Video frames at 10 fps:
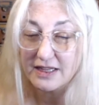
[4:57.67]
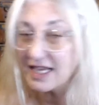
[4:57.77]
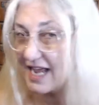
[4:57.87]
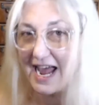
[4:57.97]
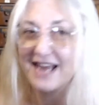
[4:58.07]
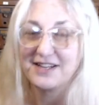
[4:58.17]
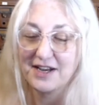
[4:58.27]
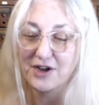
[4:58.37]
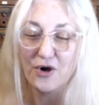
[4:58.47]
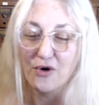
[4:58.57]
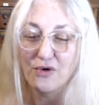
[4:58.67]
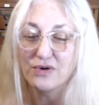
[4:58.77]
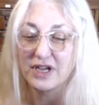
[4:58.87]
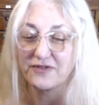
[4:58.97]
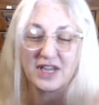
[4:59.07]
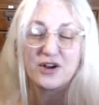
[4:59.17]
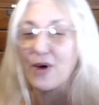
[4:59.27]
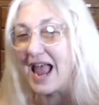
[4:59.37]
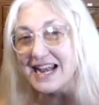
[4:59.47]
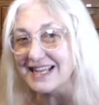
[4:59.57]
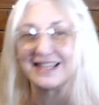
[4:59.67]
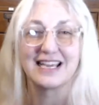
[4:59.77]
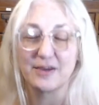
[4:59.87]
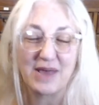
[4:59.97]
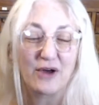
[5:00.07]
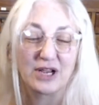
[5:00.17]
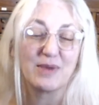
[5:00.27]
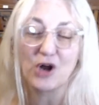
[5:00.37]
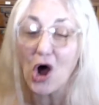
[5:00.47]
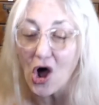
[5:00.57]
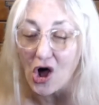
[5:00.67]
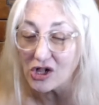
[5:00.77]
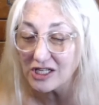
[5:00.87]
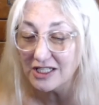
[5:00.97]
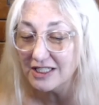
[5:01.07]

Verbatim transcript: they had to know, if they know anything about him at all,